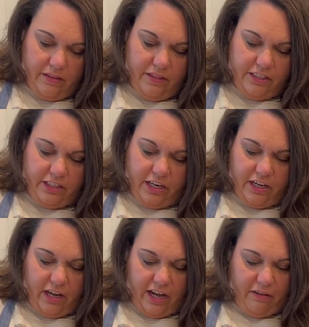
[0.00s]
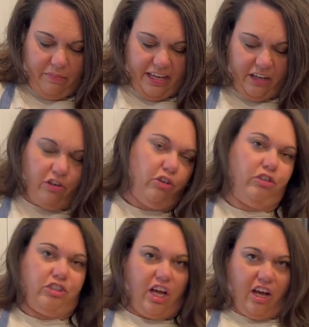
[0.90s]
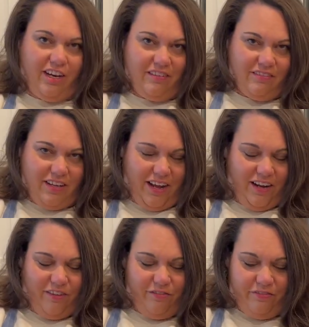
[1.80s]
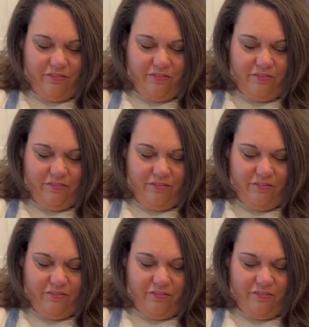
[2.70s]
These are gonna kind of be a crouton kind of